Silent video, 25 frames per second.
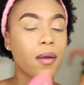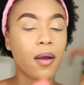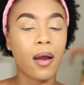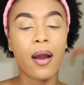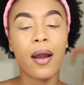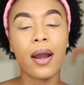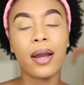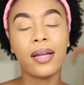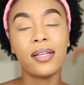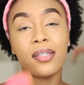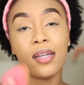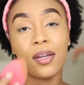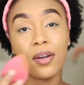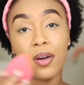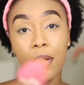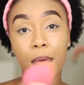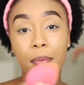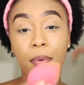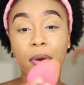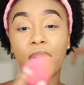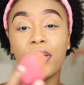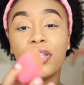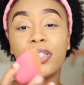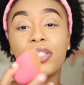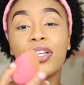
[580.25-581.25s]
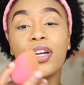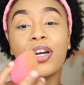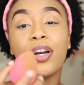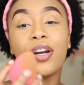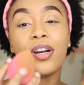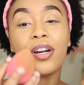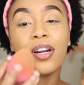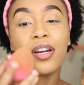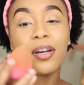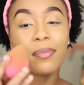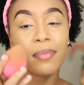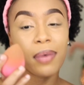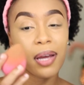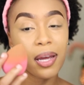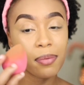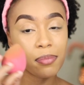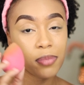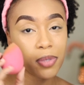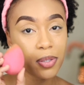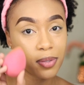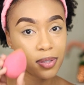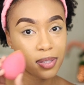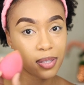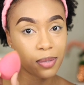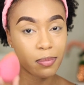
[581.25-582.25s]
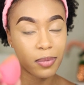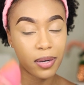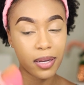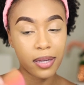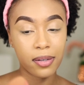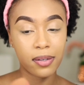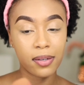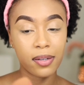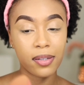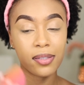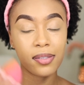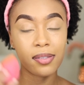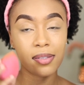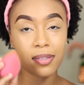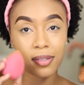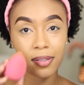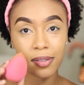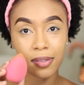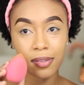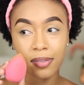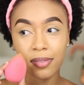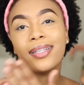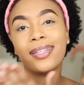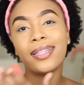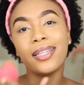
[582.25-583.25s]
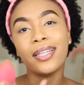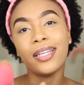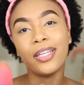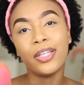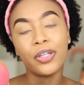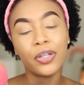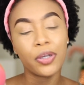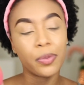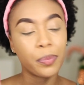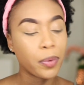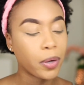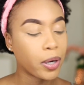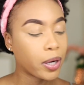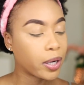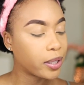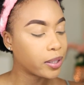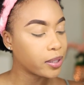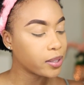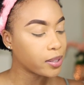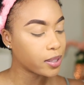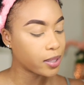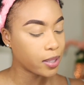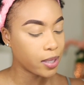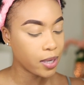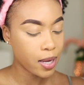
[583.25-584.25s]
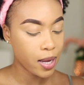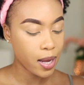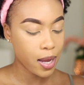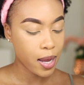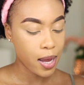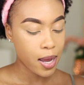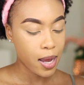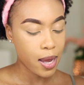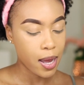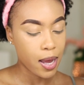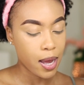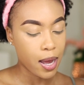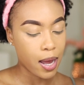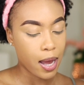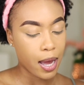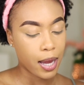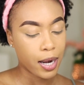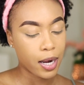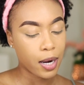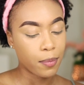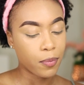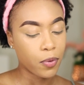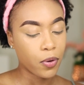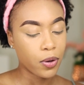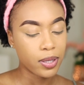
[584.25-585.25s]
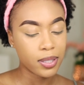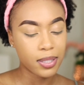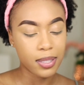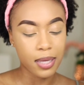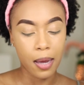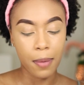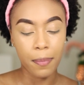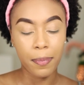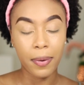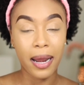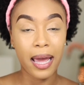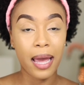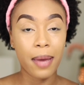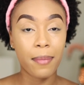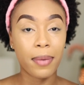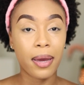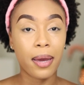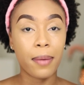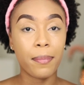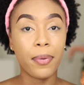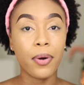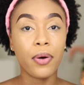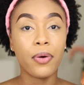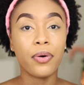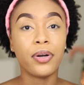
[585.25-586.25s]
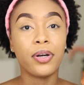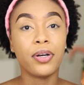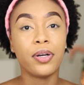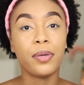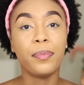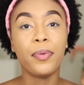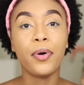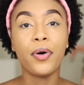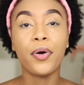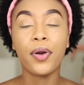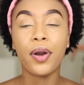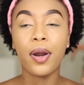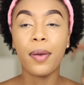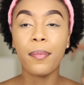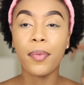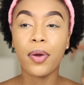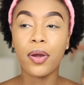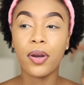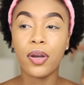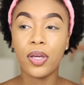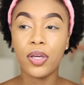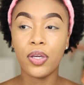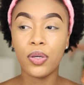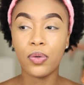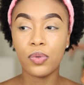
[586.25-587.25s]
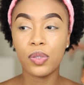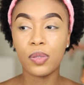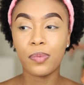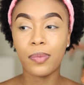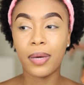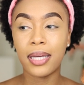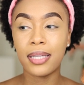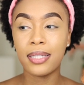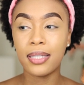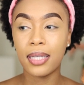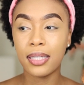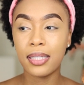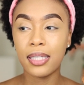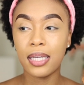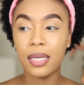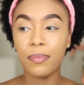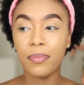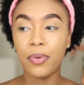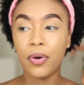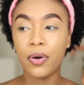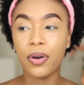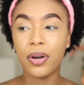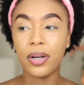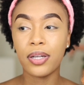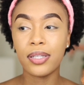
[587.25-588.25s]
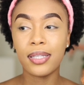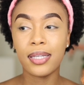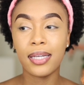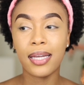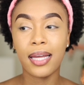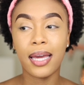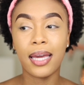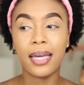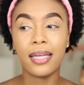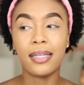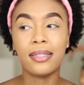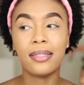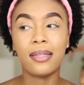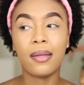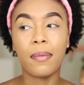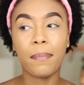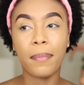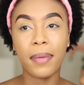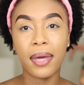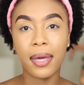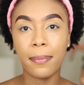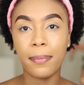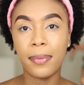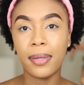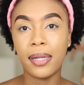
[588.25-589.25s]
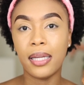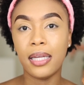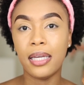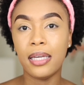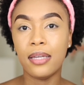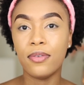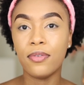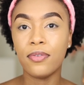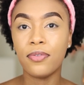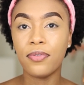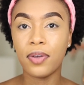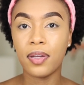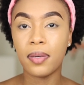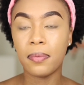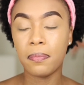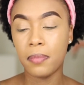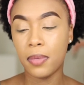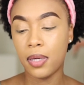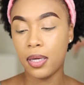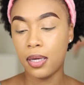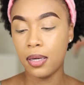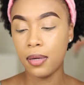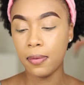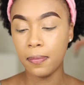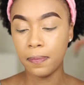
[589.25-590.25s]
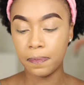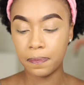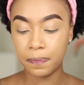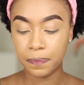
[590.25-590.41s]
Alright, so now I'm going to turn my beauty blender to the cleaner part, and I'm going to apply my powder. The powder I'm going to use, my setting powder today, is the Maybelline Fit Me